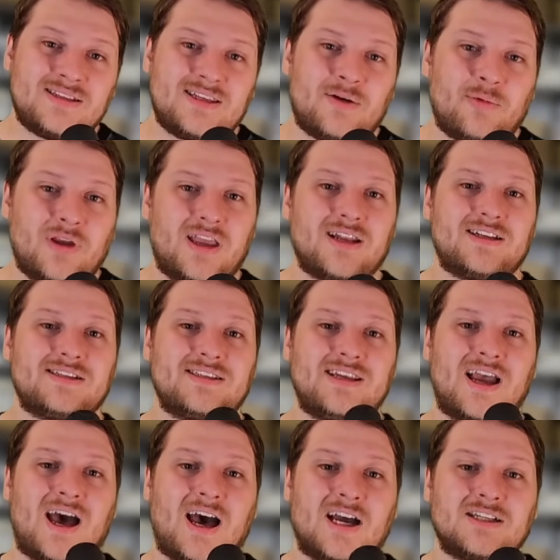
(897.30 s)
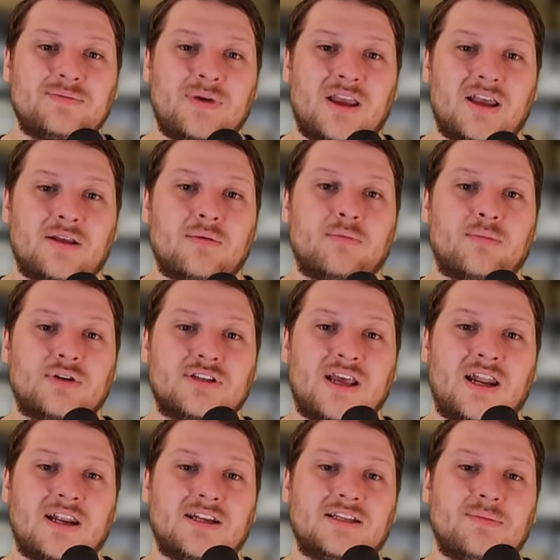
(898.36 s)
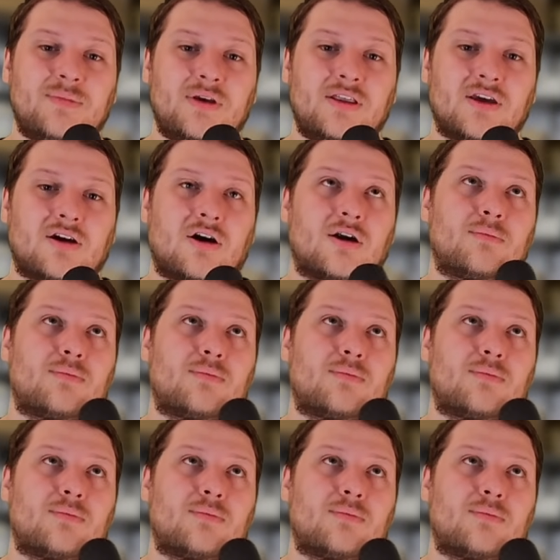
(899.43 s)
and we get to see Hajime pretending to be the card